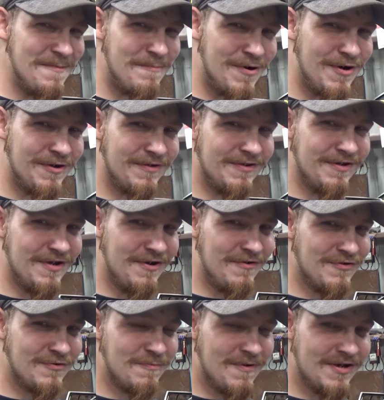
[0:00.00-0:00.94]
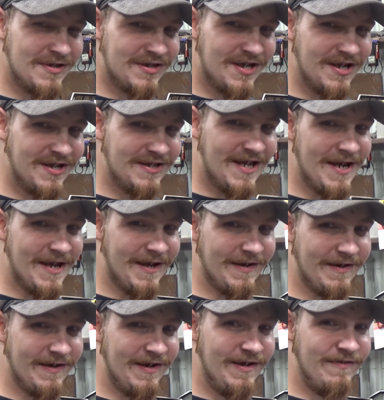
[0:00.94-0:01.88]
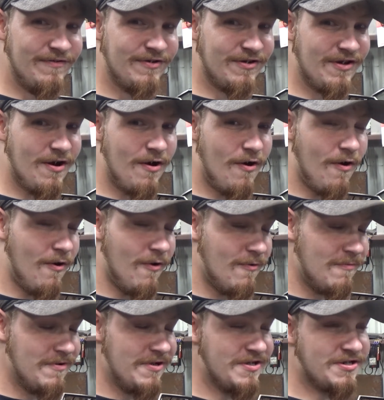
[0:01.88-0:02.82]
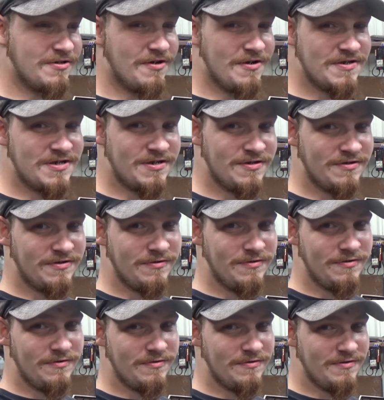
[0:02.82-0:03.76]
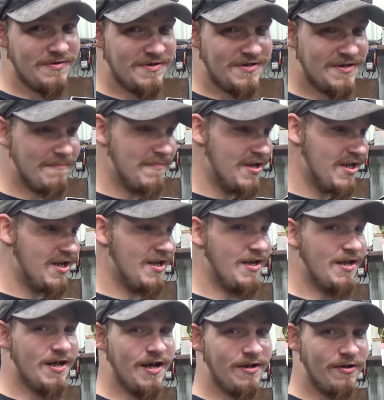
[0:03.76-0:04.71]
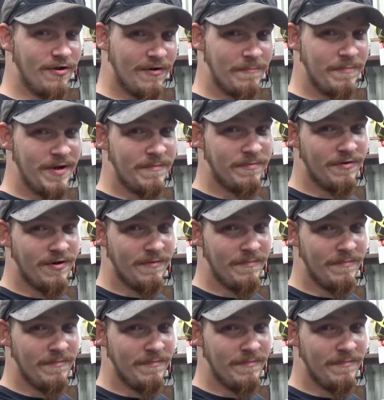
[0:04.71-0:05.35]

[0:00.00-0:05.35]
But here's one thing that he always stressed to me and other people